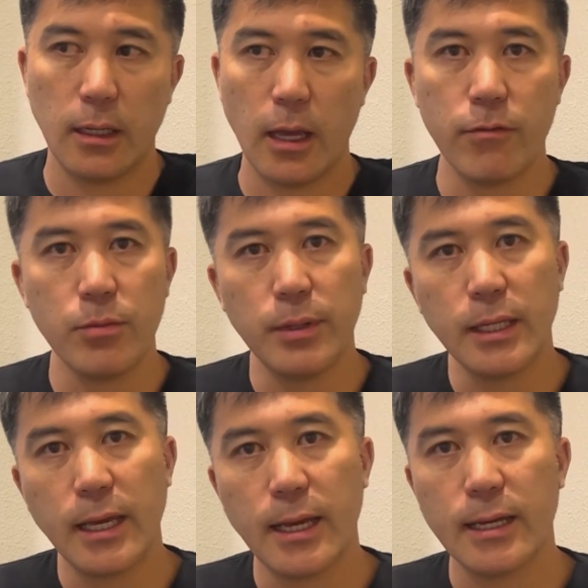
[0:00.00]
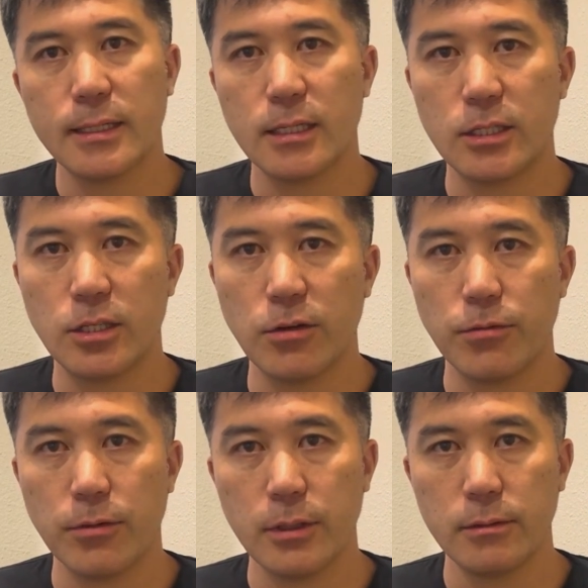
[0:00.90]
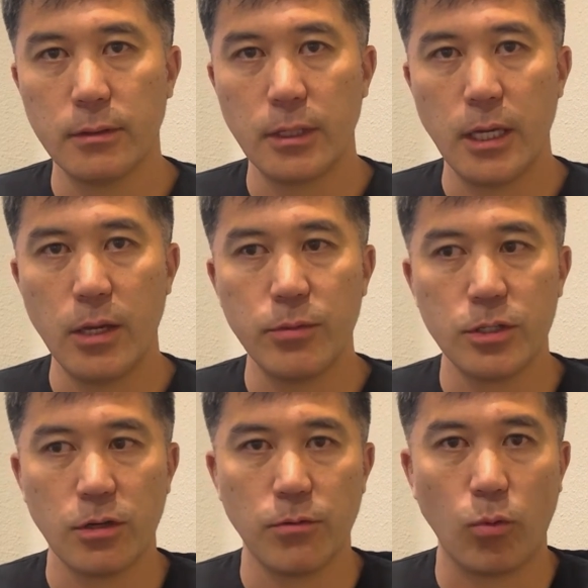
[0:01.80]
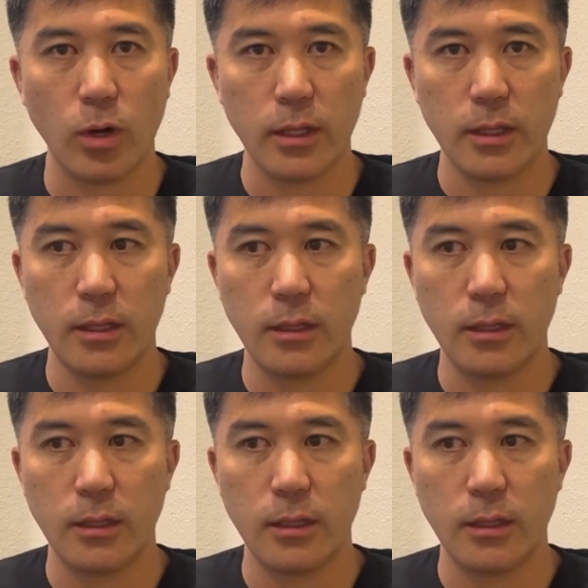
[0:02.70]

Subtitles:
Everybody has a different image of what